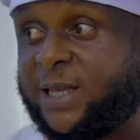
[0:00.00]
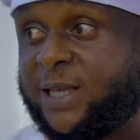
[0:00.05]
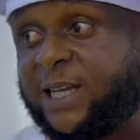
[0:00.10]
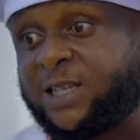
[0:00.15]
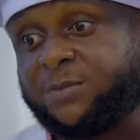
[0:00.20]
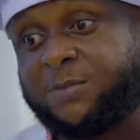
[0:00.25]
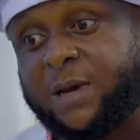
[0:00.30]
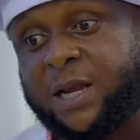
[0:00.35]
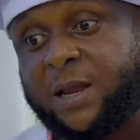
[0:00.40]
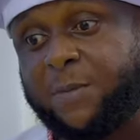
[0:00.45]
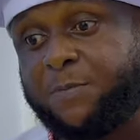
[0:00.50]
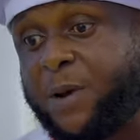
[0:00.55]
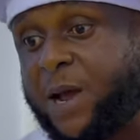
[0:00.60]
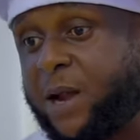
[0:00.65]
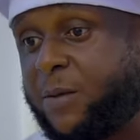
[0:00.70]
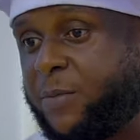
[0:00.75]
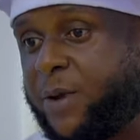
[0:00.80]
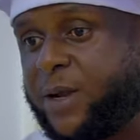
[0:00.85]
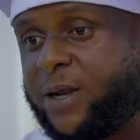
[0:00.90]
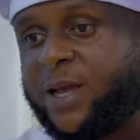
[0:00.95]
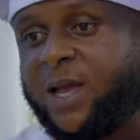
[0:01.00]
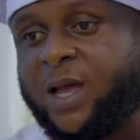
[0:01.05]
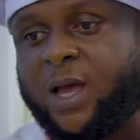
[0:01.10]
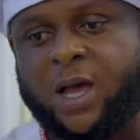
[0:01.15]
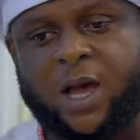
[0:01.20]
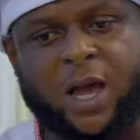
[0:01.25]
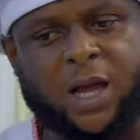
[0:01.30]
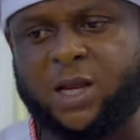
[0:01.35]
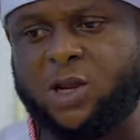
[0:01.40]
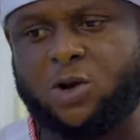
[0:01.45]
That's my department.
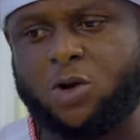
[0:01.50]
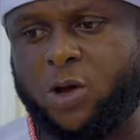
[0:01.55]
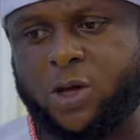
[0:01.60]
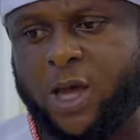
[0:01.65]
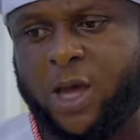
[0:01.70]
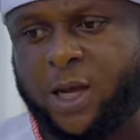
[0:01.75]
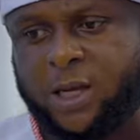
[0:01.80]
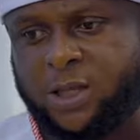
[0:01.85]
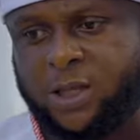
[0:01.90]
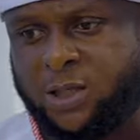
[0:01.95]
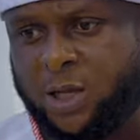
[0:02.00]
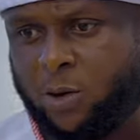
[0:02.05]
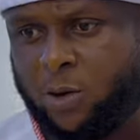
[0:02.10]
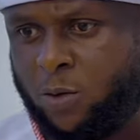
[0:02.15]
I did not hear anything.